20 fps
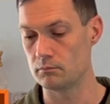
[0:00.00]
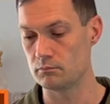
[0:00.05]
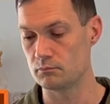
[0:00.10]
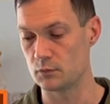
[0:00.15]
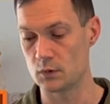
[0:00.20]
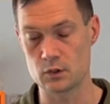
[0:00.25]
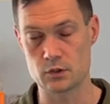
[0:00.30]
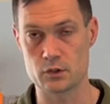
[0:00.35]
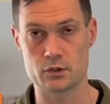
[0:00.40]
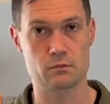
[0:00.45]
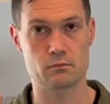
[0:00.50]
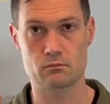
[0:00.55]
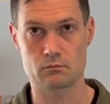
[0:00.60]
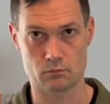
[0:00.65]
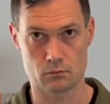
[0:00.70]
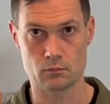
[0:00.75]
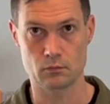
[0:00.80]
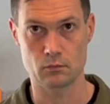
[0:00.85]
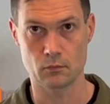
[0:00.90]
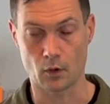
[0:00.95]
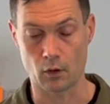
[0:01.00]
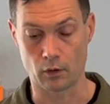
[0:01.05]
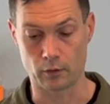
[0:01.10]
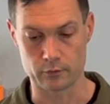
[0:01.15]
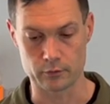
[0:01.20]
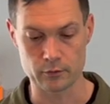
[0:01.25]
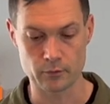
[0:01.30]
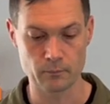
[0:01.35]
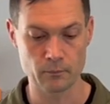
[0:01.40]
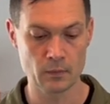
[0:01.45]
They just
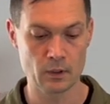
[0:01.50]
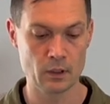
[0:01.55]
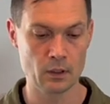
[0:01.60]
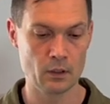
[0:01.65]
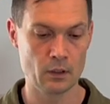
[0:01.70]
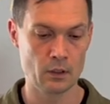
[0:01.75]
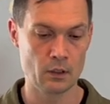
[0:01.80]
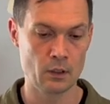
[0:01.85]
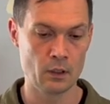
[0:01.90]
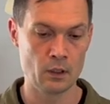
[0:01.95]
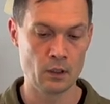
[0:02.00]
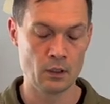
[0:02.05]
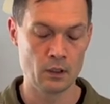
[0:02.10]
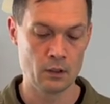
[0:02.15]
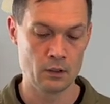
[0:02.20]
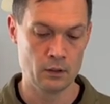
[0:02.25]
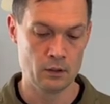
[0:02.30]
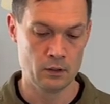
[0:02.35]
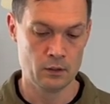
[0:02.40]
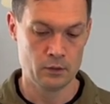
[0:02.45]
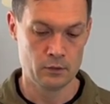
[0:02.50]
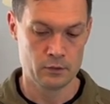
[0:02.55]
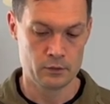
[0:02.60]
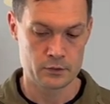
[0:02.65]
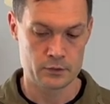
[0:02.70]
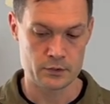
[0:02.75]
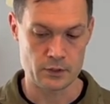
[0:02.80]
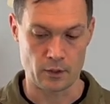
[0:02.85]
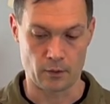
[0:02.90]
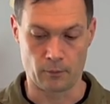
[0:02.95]
aren't.
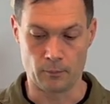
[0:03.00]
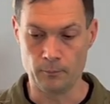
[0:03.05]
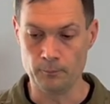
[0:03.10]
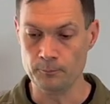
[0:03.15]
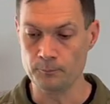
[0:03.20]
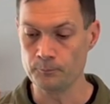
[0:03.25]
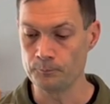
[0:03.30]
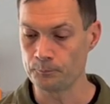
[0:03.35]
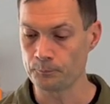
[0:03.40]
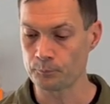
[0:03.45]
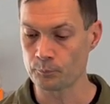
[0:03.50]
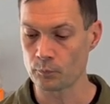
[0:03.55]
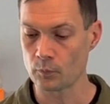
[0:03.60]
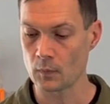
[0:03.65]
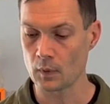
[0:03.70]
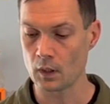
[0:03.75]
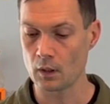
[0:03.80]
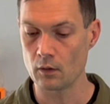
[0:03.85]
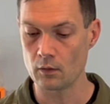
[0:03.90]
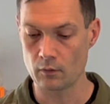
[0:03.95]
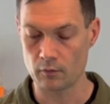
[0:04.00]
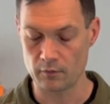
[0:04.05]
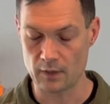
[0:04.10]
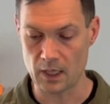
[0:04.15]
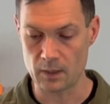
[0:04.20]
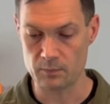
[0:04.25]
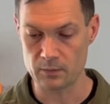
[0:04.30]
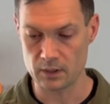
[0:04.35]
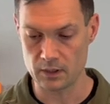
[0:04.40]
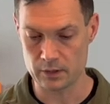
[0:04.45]
So,
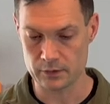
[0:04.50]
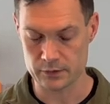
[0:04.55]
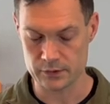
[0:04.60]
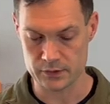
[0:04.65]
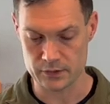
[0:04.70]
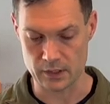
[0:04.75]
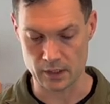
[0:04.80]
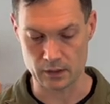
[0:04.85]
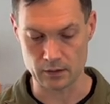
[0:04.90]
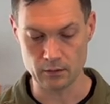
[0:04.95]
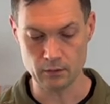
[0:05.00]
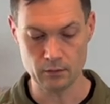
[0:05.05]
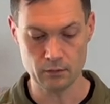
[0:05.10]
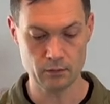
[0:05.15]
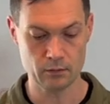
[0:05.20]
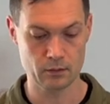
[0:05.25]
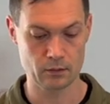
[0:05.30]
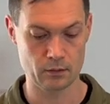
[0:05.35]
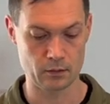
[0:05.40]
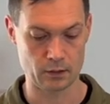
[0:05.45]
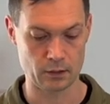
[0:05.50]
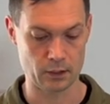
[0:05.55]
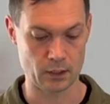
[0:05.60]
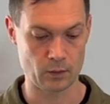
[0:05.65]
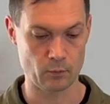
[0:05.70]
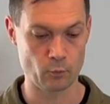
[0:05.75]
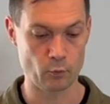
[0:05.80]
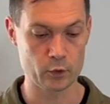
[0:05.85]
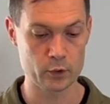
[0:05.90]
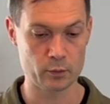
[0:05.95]
that being said,
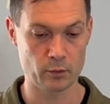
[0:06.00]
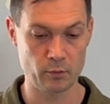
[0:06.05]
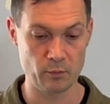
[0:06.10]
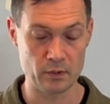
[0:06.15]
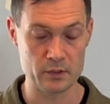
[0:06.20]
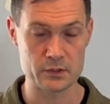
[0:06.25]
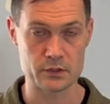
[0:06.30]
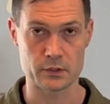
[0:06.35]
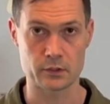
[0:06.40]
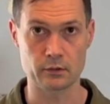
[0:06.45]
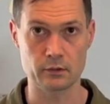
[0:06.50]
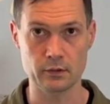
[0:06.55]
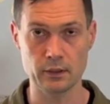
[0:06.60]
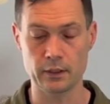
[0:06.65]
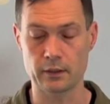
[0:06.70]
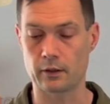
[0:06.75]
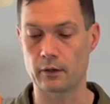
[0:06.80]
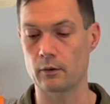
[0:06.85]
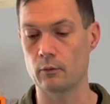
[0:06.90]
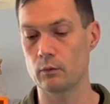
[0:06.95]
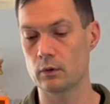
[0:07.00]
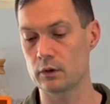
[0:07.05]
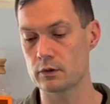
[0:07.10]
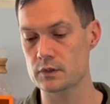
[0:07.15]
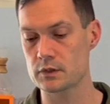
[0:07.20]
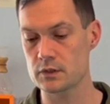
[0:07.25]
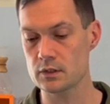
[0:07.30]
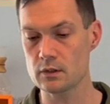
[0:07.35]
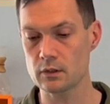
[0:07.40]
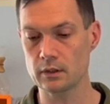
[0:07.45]
what do we mean by single layer? Well,
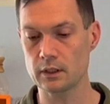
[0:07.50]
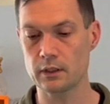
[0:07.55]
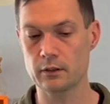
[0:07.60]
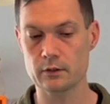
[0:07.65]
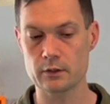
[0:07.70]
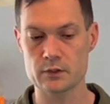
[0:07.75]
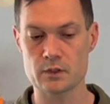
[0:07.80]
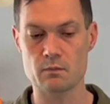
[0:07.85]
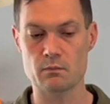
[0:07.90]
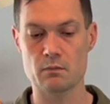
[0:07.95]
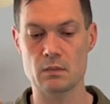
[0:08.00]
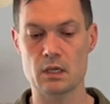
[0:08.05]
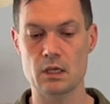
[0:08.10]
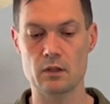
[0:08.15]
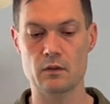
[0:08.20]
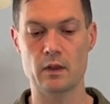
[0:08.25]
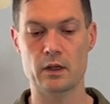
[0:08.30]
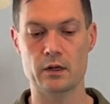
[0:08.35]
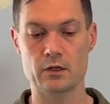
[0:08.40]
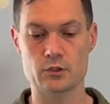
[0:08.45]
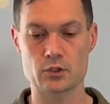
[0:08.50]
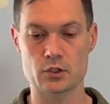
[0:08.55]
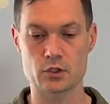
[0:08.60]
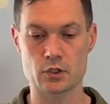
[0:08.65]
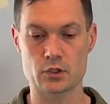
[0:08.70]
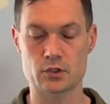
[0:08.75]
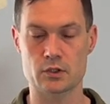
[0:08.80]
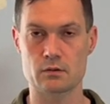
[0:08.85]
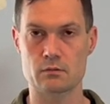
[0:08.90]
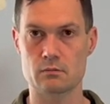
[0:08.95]
single layer doesn't mean that it's
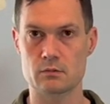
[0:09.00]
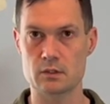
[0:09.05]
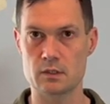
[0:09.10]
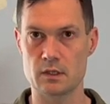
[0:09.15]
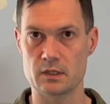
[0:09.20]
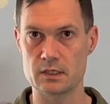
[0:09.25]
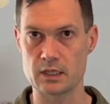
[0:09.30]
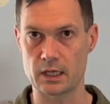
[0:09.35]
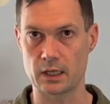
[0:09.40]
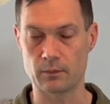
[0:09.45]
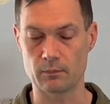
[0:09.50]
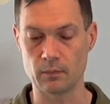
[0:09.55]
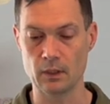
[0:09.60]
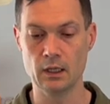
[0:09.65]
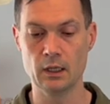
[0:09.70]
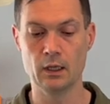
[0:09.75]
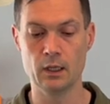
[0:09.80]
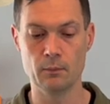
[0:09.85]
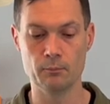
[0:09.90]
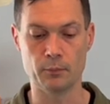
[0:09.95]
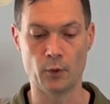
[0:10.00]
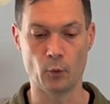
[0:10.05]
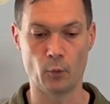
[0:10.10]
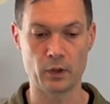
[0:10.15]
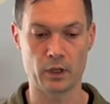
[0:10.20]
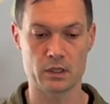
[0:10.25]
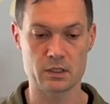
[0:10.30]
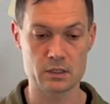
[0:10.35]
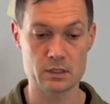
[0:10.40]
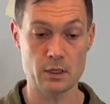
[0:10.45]
just the denim. But
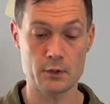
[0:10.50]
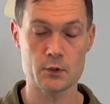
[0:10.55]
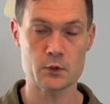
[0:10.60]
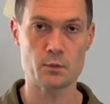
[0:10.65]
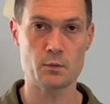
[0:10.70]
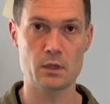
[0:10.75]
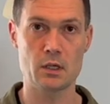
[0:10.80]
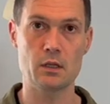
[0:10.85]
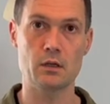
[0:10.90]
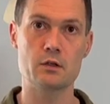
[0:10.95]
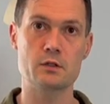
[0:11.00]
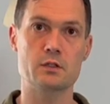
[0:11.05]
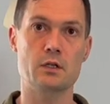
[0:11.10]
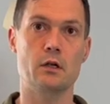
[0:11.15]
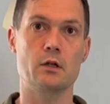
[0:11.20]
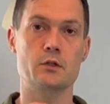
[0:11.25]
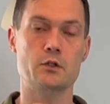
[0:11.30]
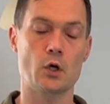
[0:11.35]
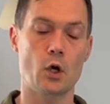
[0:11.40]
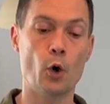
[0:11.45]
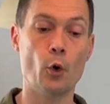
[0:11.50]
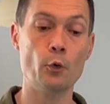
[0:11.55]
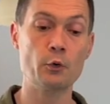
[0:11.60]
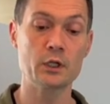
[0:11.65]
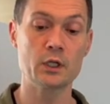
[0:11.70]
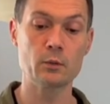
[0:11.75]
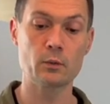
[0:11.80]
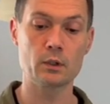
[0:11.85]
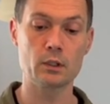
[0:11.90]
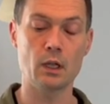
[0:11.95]
what it does mean is that it's
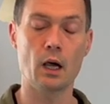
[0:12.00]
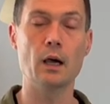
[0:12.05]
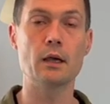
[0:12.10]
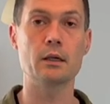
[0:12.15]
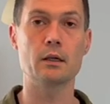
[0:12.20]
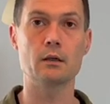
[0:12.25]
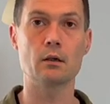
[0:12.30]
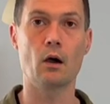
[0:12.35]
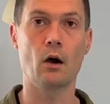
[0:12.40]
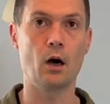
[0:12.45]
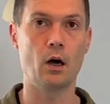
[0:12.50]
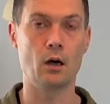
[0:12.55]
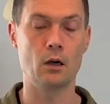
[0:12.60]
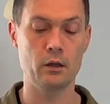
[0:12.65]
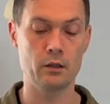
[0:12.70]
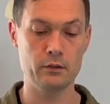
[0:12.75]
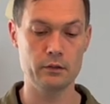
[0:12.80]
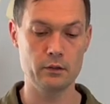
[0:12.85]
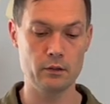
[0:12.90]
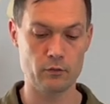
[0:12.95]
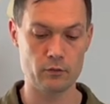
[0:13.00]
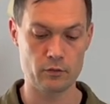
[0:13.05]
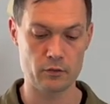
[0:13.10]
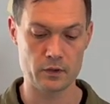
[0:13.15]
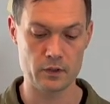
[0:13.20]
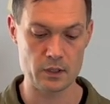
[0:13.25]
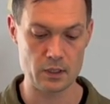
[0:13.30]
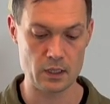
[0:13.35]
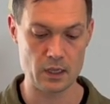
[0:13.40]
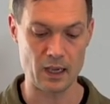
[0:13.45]
only relying on
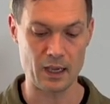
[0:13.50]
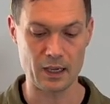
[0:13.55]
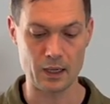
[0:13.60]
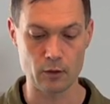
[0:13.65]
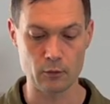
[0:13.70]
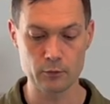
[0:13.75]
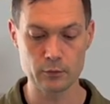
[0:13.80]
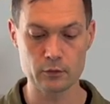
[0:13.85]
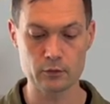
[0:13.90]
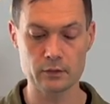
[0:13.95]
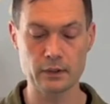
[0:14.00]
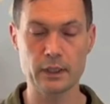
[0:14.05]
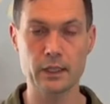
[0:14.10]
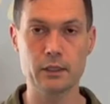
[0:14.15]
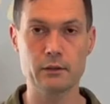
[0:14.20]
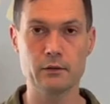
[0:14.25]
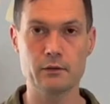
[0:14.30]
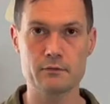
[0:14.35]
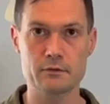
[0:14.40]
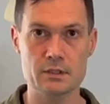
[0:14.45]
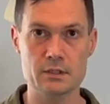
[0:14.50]
the outer layer of